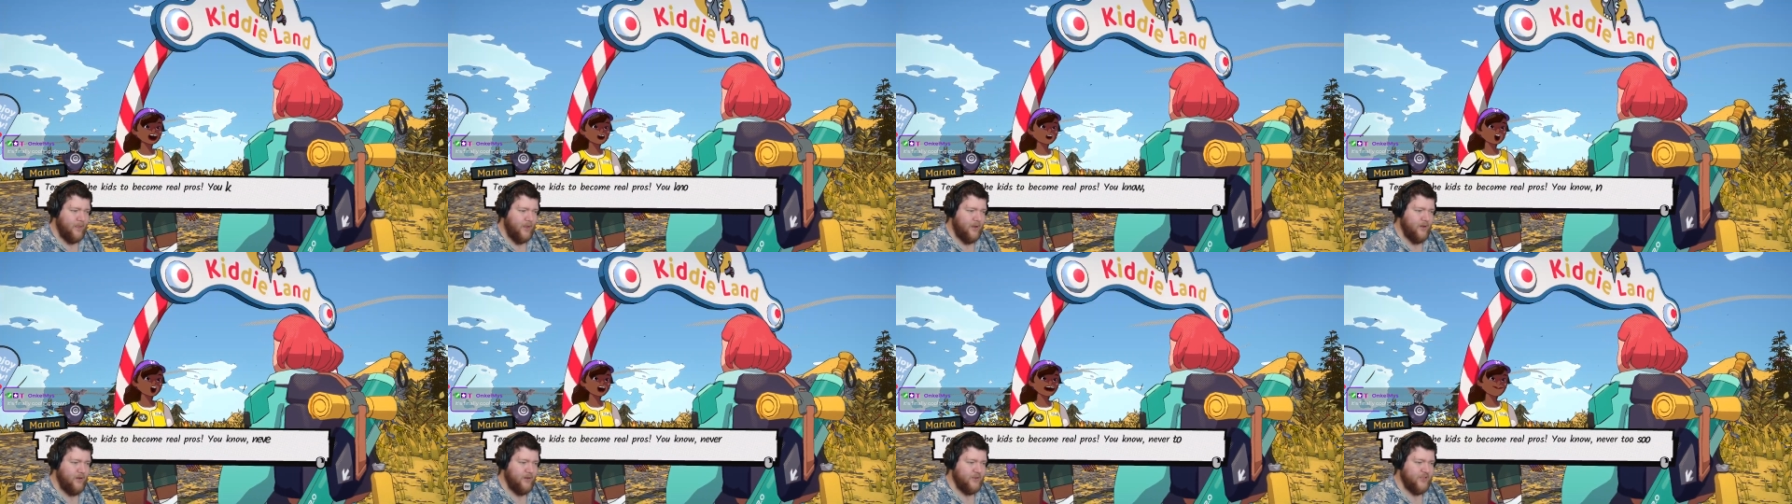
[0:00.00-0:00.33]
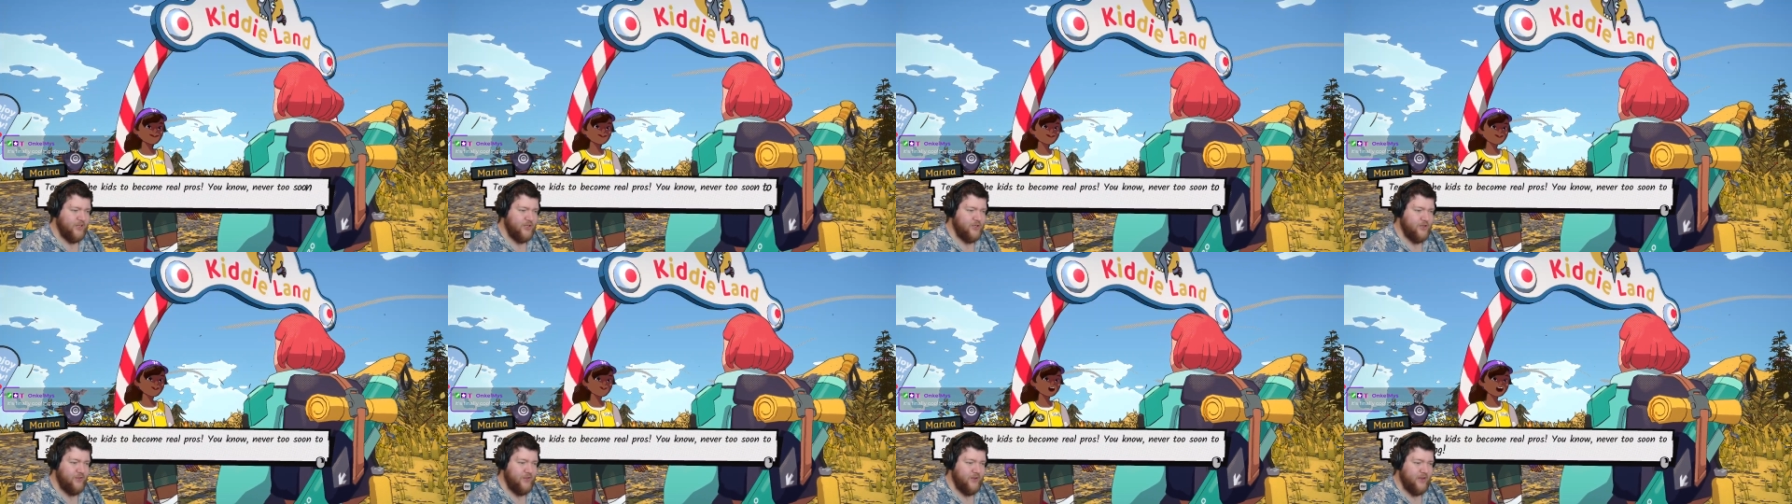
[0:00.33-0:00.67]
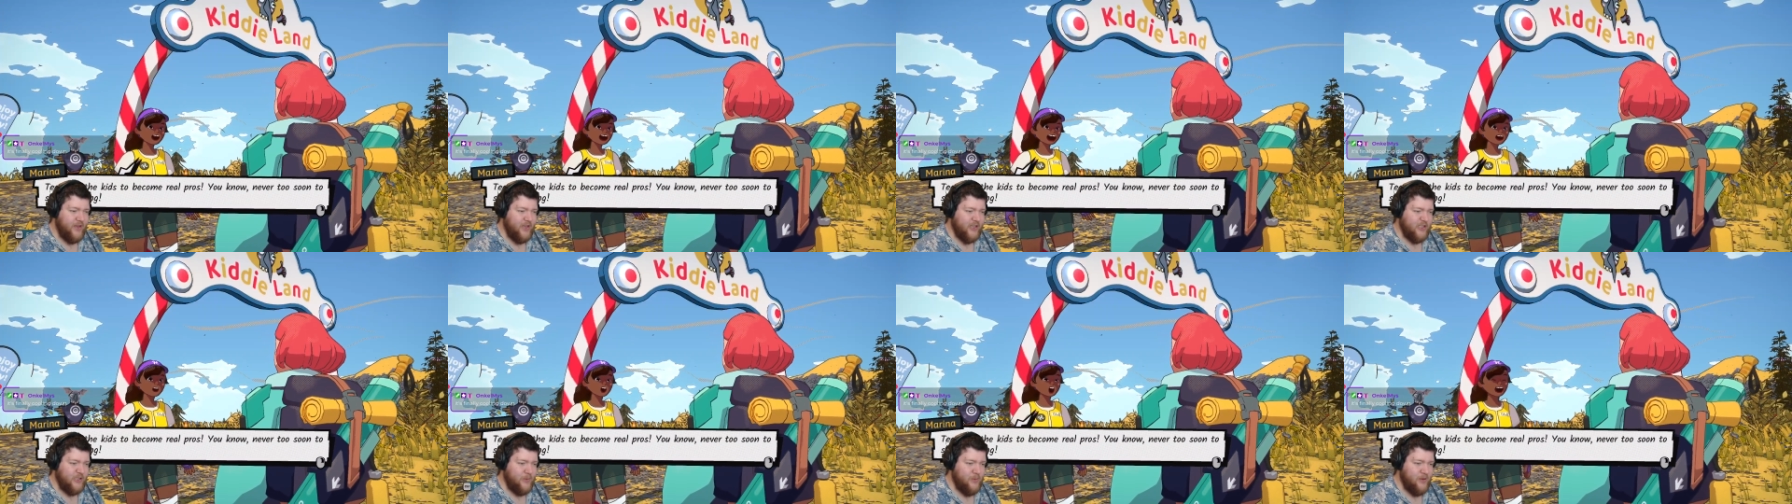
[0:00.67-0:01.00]
Ah, teaching the
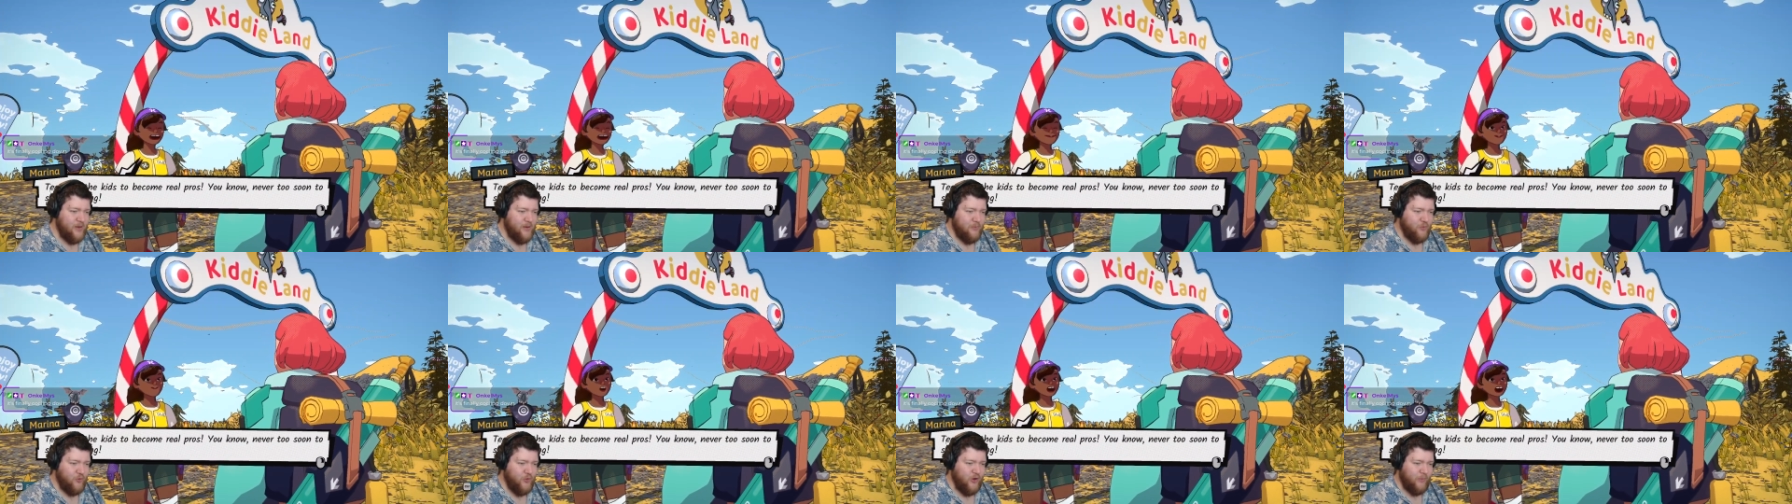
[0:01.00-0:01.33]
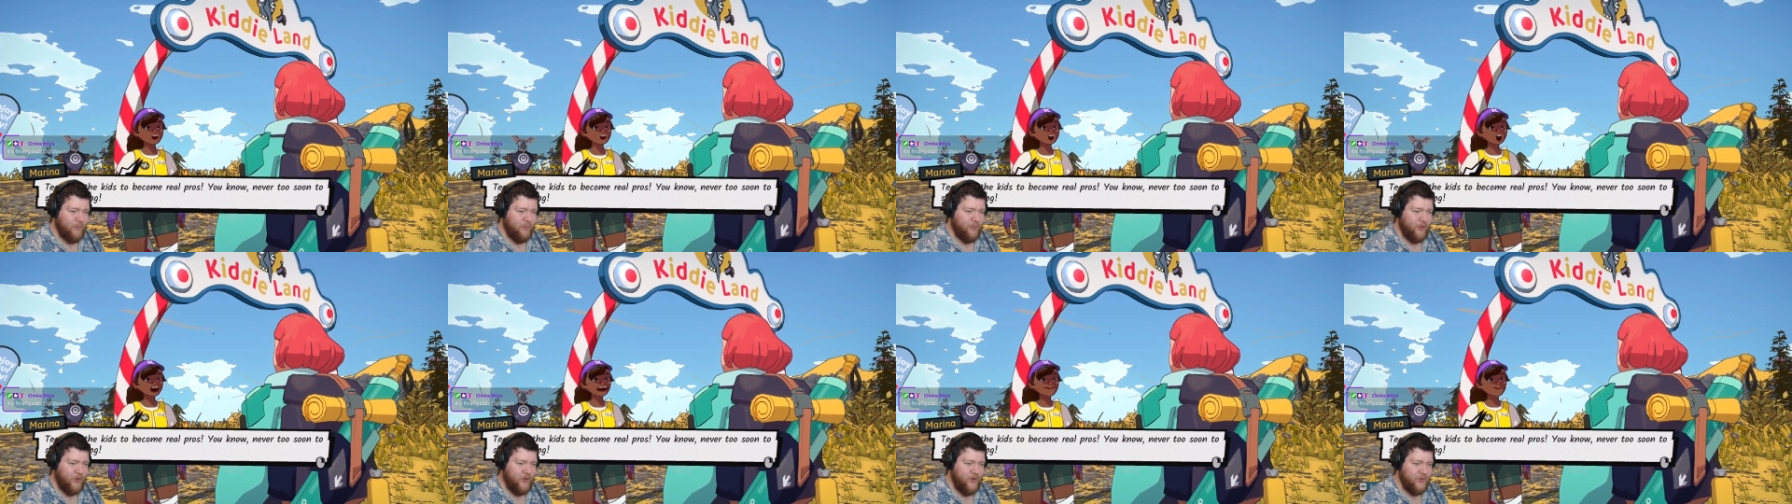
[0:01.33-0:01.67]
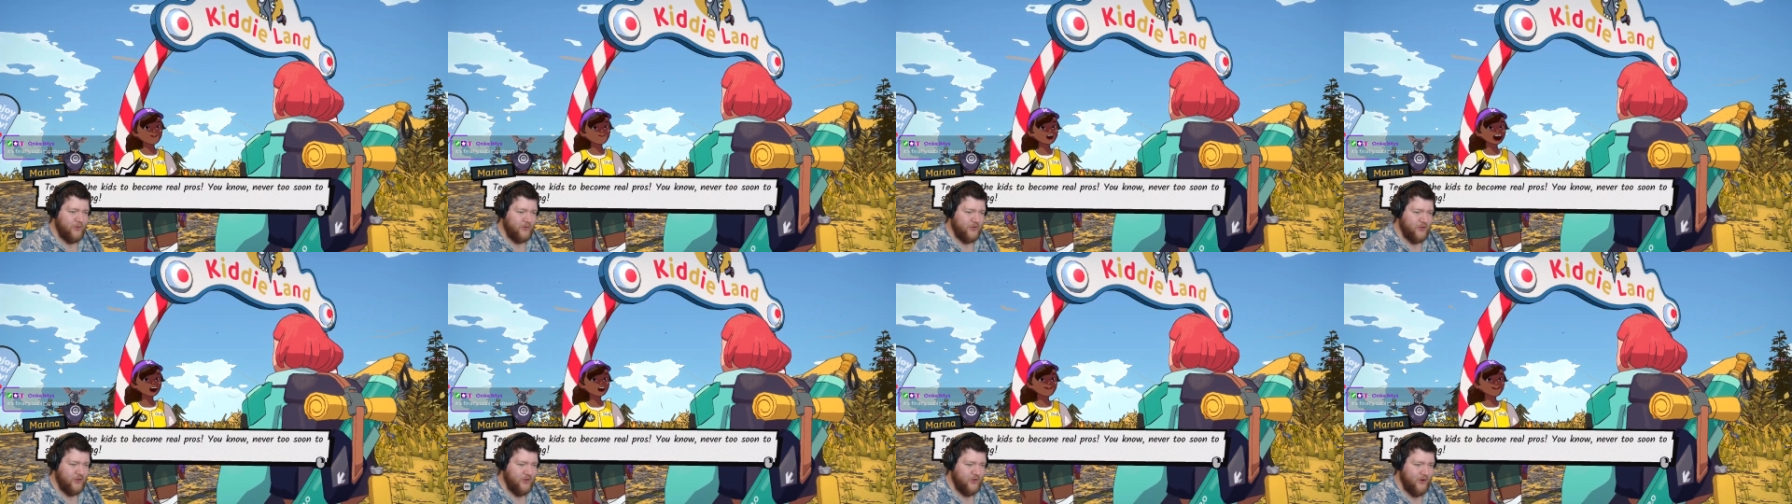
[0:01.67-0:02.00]
kids to become real
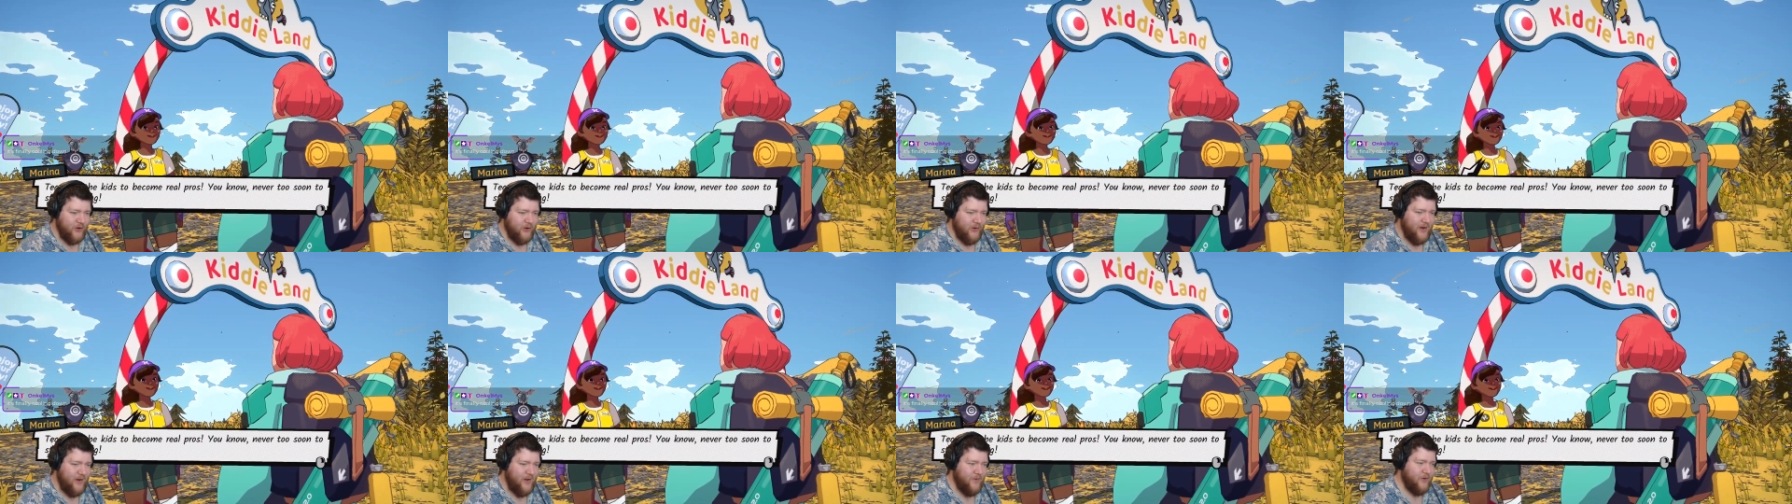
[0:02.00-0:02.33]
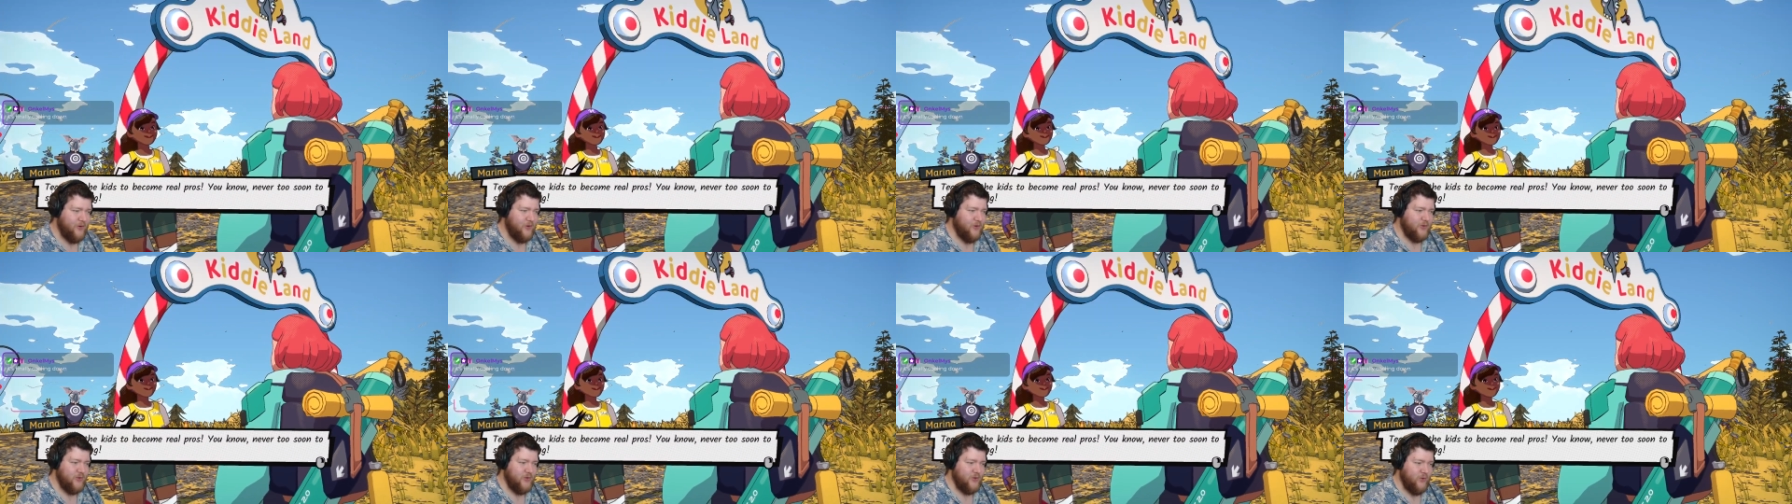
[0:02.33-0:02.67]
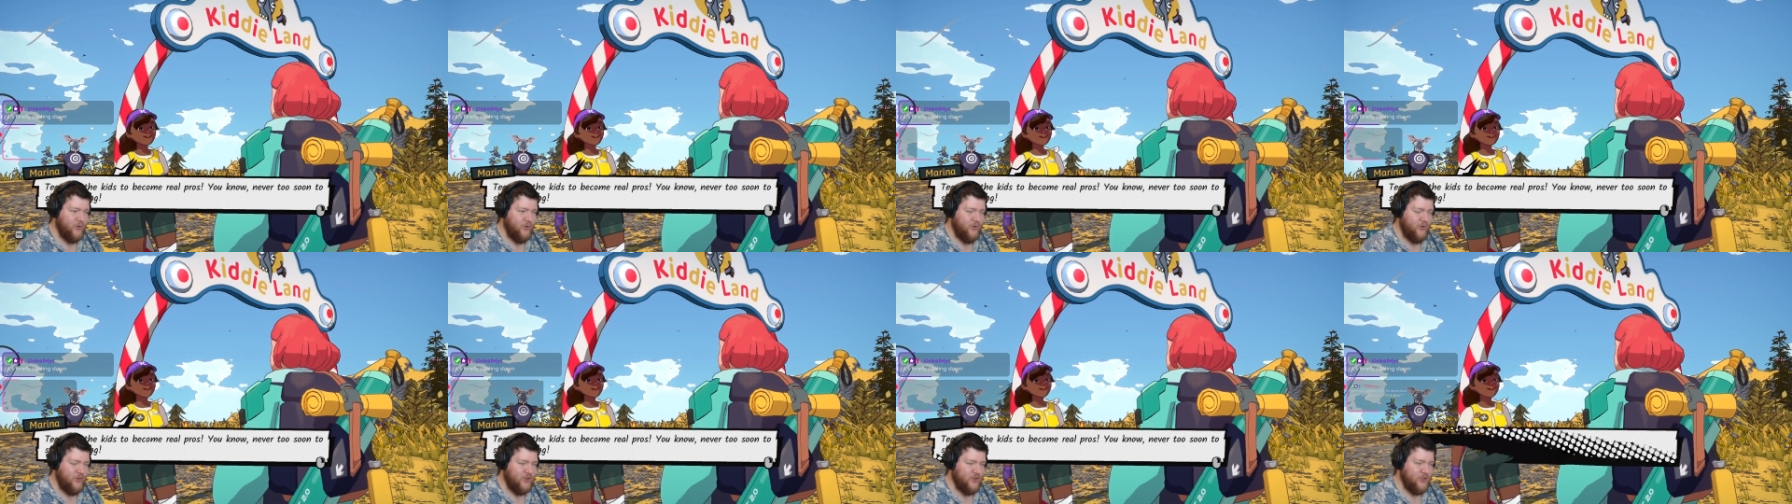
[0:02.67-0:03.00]
pros, you know, never too
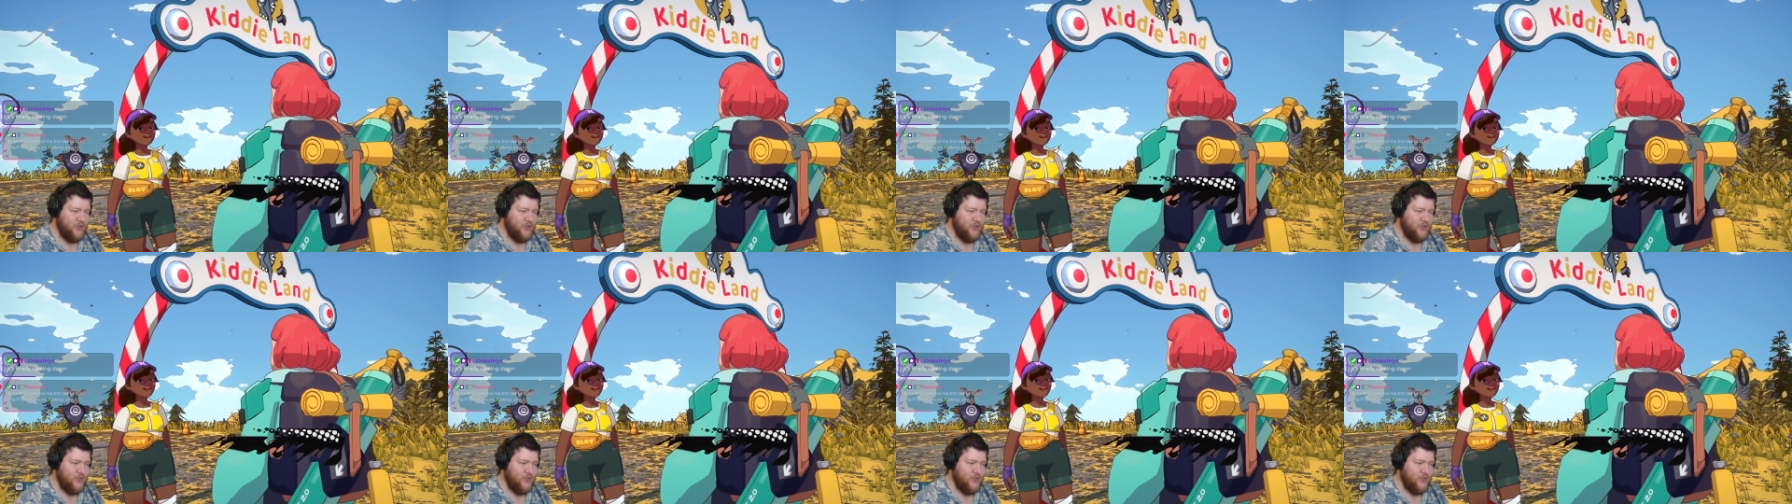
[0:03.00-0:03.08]
soon to